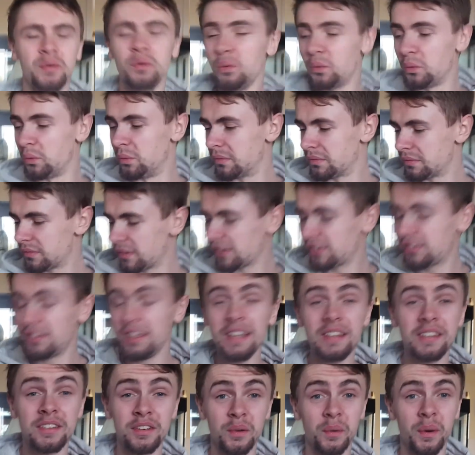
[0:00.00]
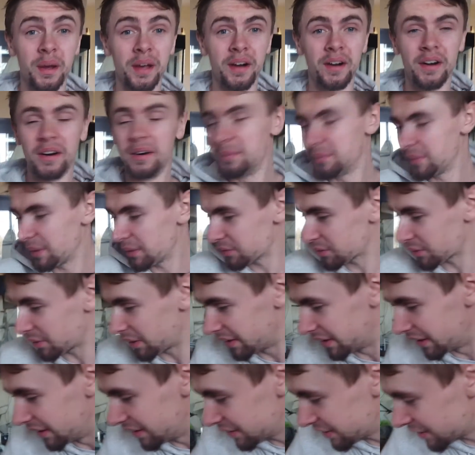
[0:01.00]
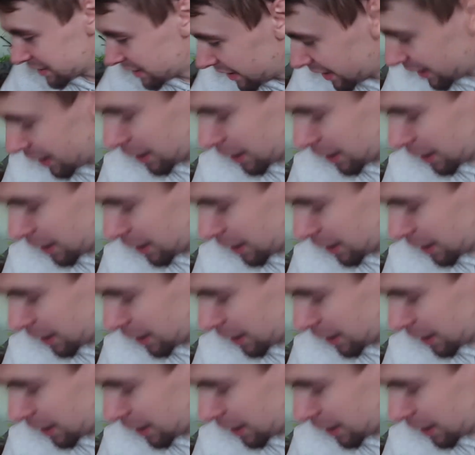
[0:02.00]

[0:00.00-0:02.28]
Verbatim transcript: Oh, the seeds are quite hot. That was quite nice.